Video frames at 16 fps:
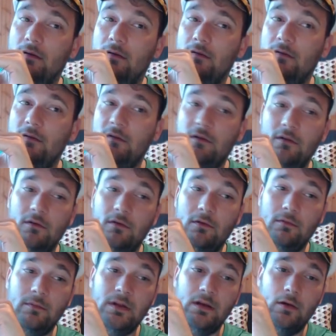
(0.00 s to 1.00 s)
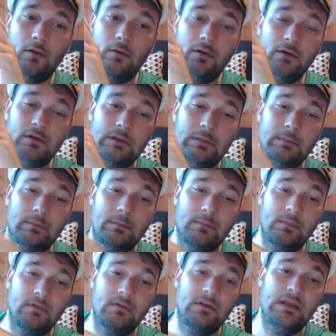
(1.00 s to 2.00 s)
to, you know,
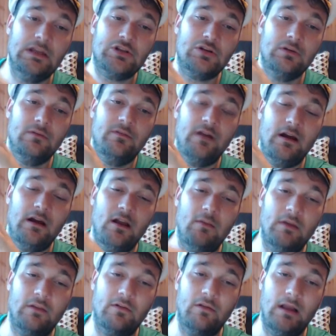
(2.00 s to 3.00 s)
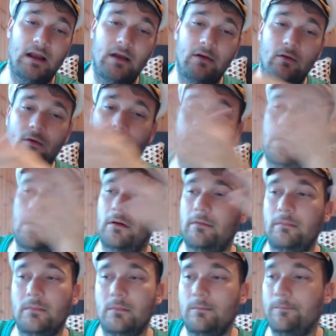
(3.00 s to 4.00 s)
get your Fire Elemental out or
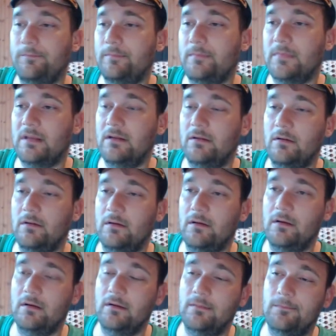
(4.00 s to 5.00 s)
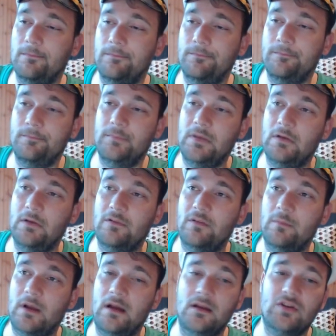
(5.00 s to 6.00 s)
your, you know, some
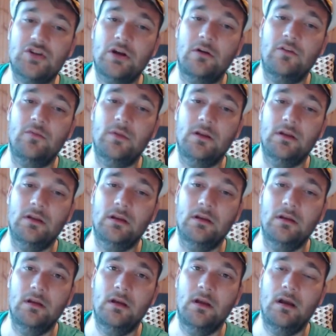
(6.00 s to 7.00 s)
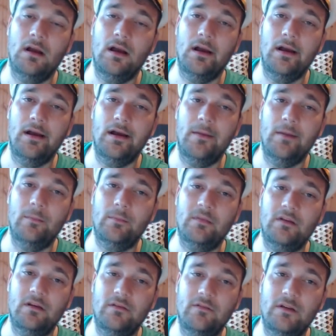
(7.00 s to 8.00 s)
kind of charge minion
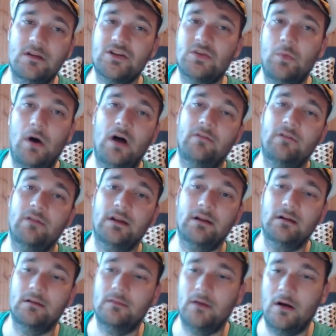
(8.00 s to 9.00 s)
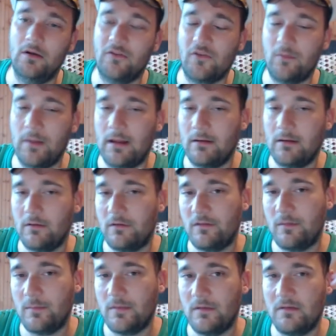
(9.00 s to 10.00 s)
to finish him off, like an Argent Commander or
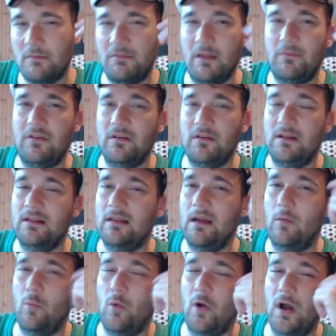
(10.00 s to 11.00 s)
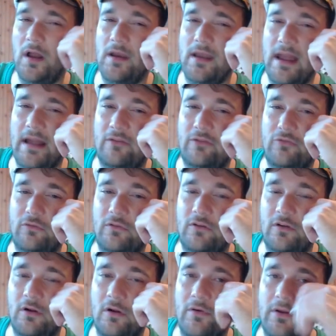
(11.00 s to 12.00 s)
something. Sometimes you need that one extra turn.